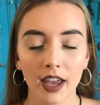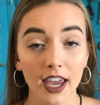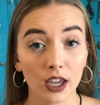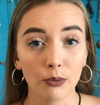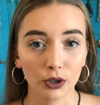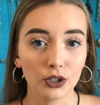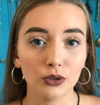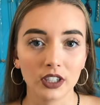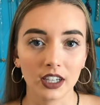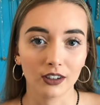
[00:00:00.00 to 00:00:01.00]

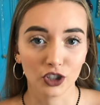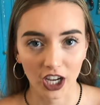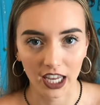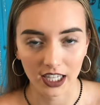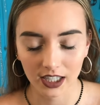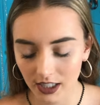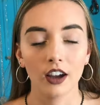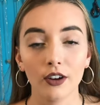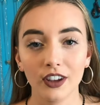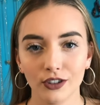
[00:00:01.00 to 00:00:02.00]
egg-producing chickens. Okay,